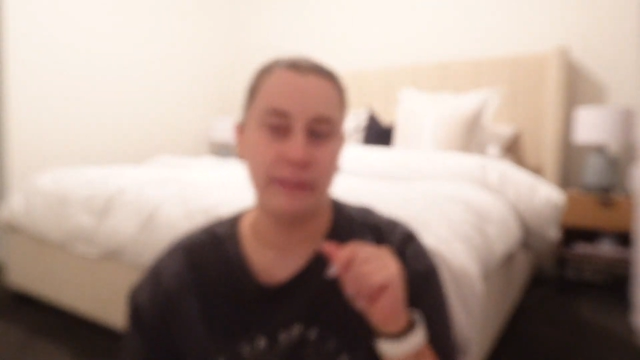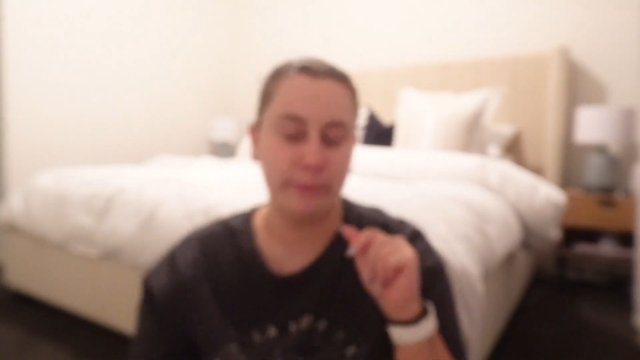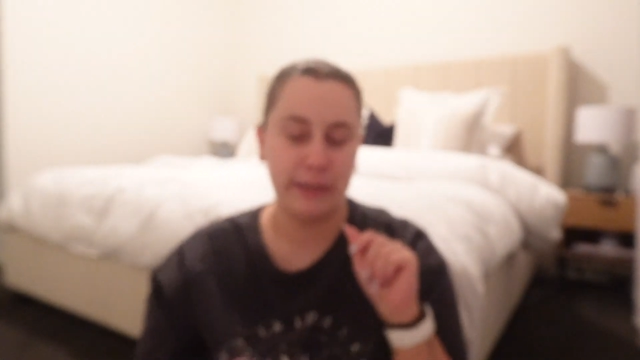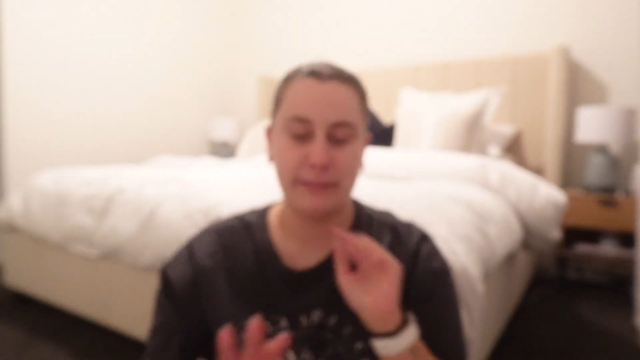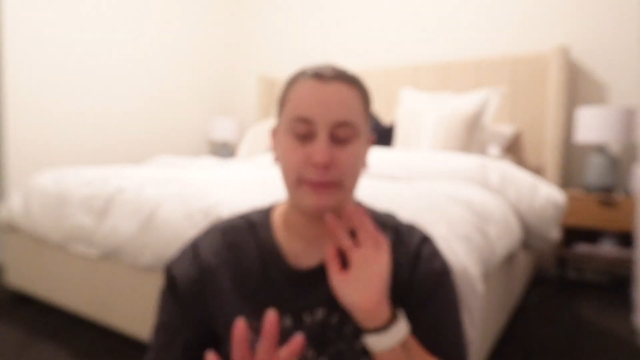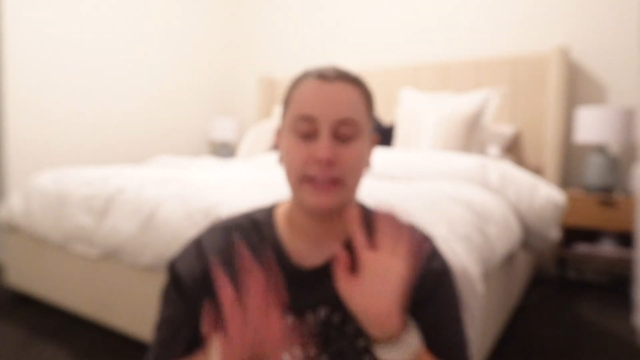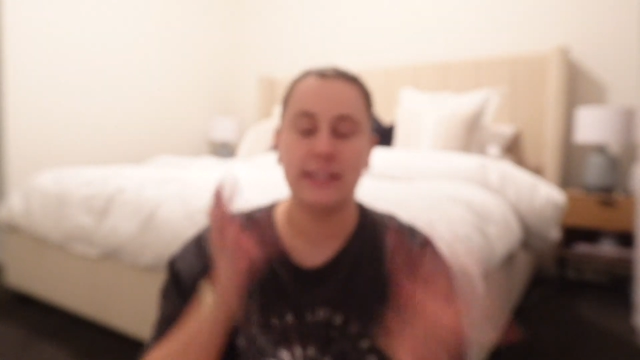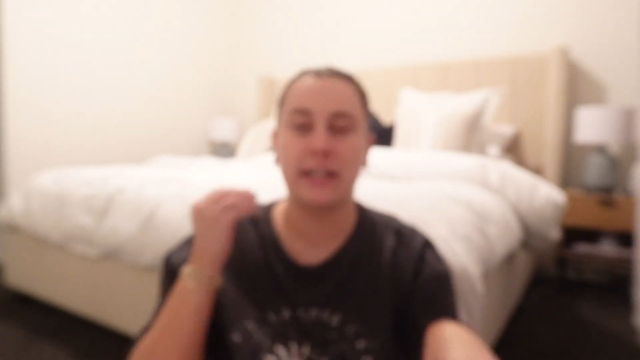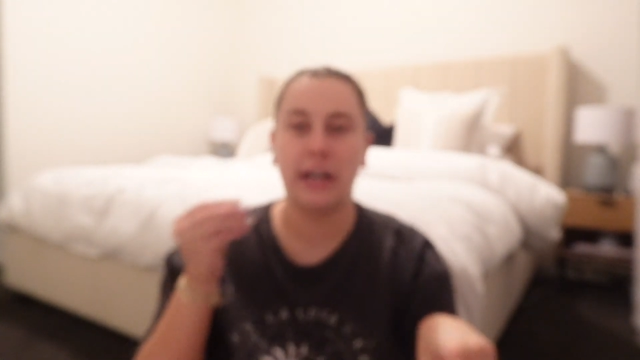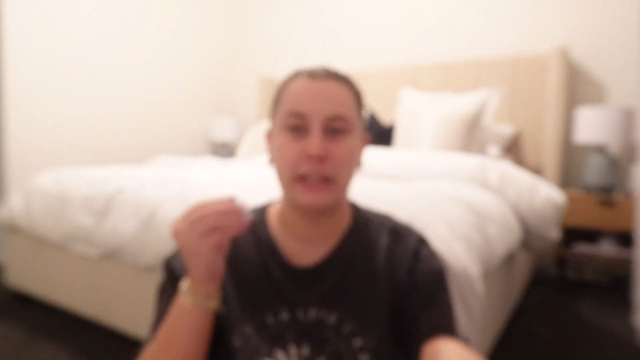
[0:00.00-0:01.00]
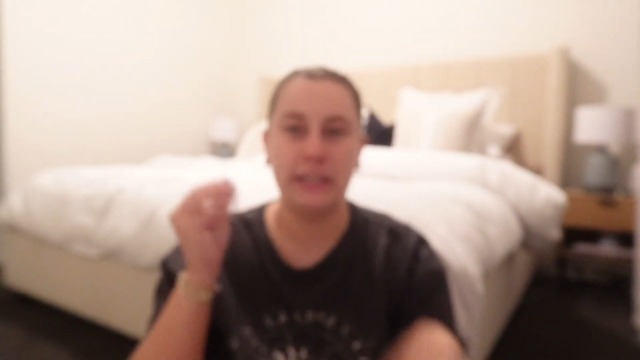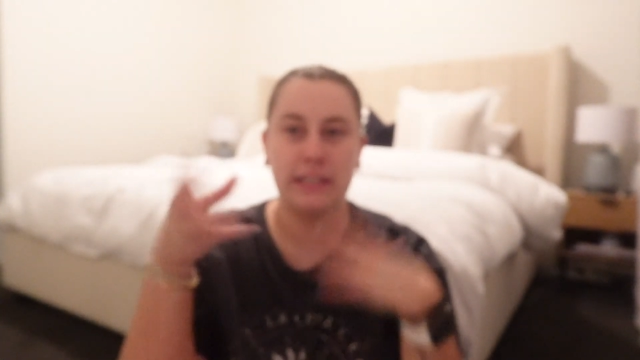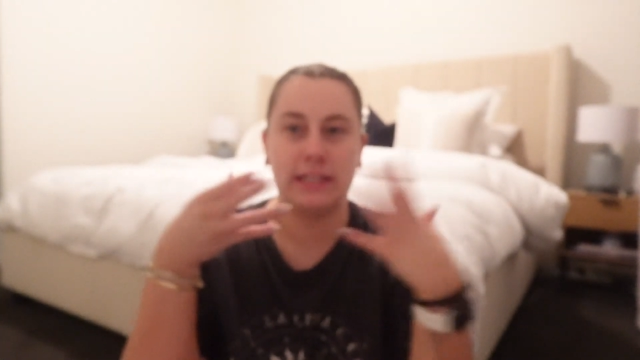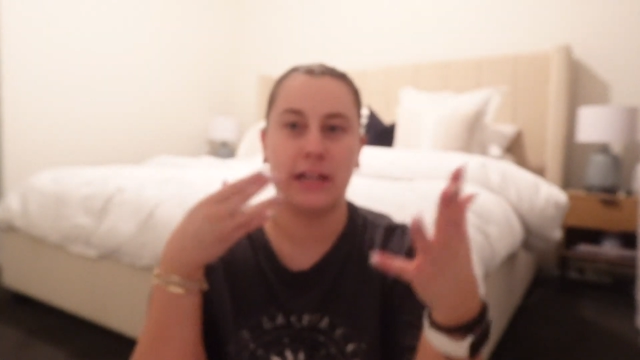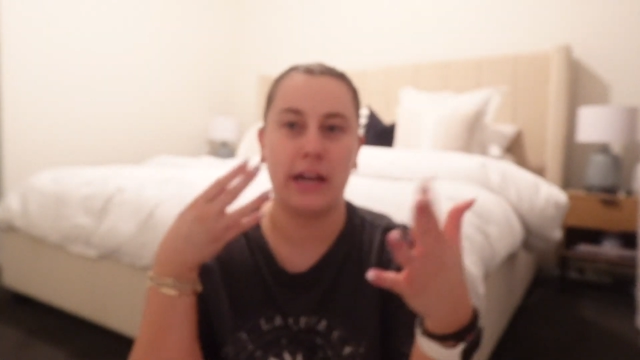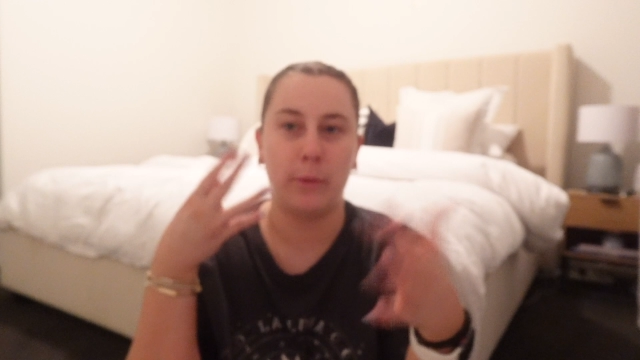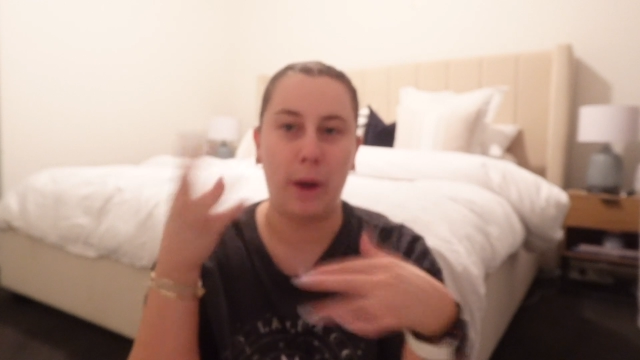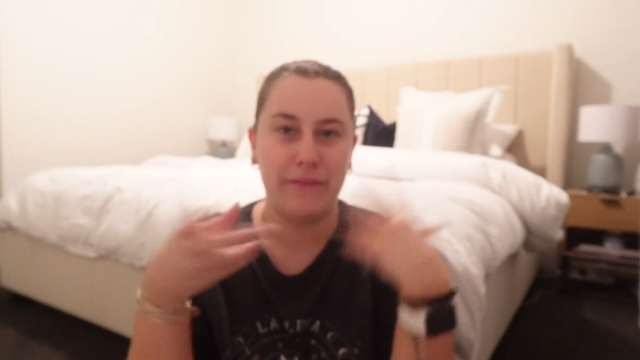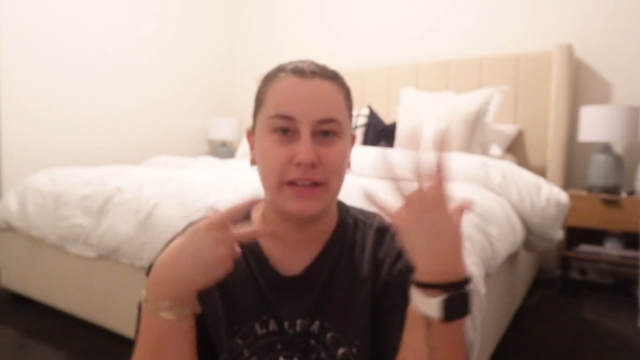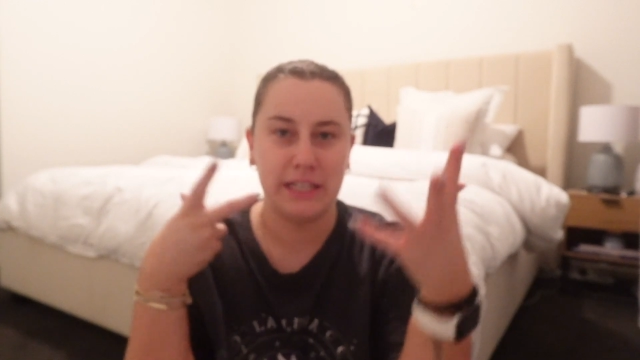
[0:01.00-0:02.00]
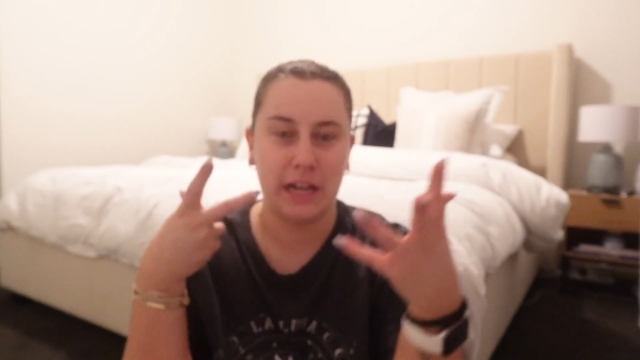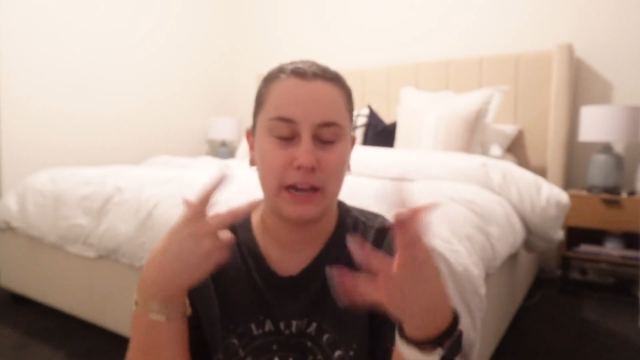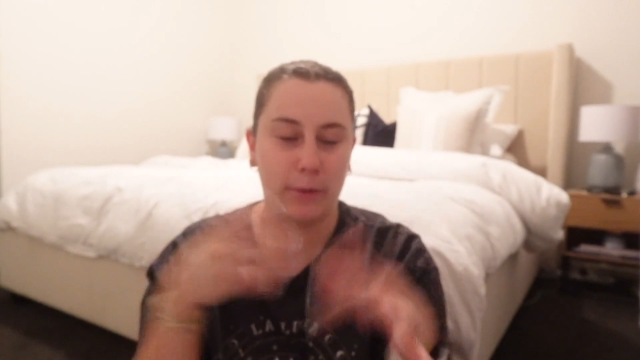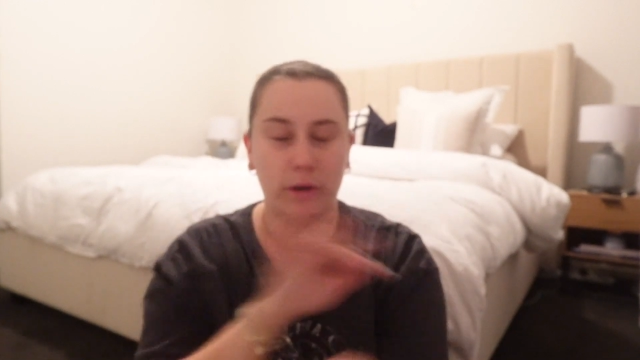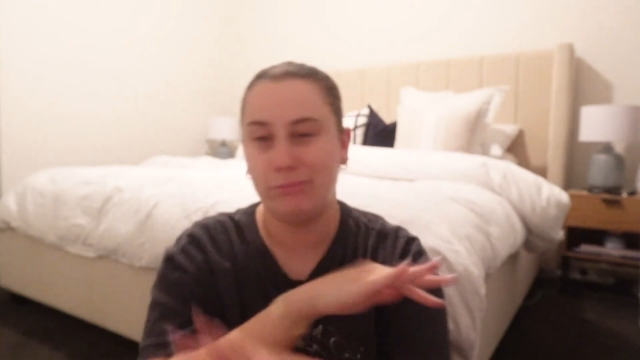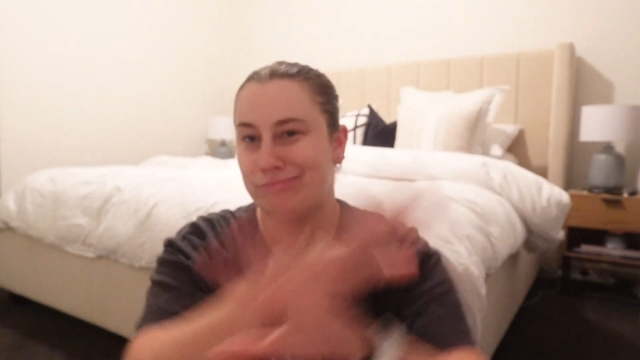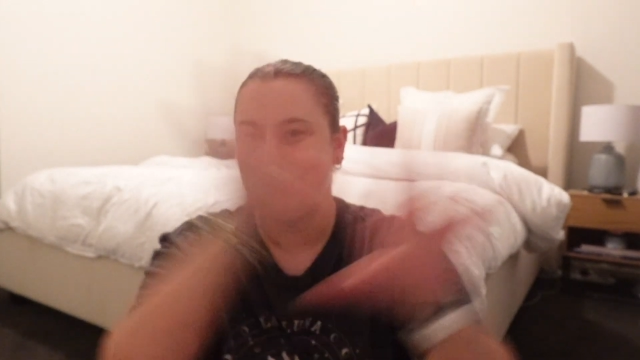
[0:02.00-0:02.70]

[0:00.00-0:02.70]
liberties. I'm like, these are the colors, this is the kind of wavy design that I want.